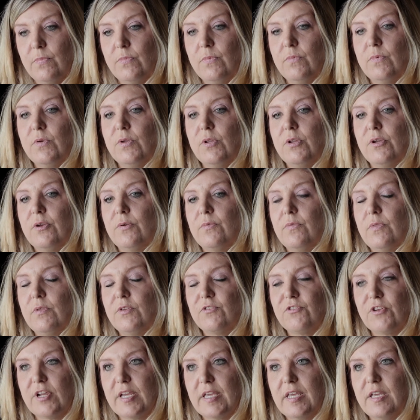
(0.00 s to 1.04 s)
the
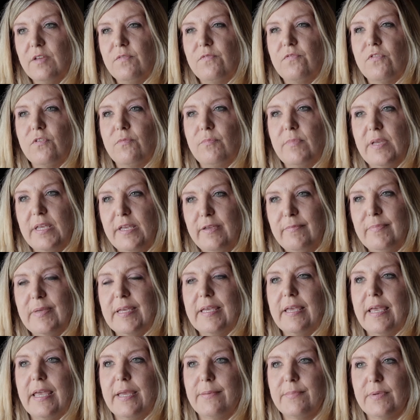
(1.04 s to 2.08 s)
drinking for me
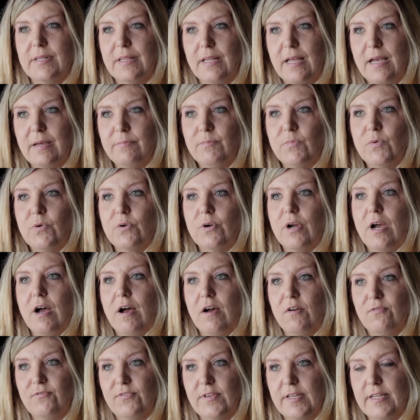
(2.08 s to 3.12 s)
became a lot more
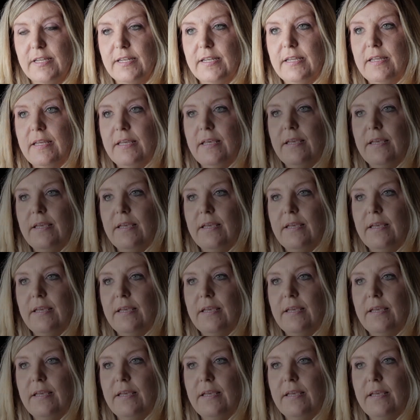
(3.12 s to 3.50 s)
often.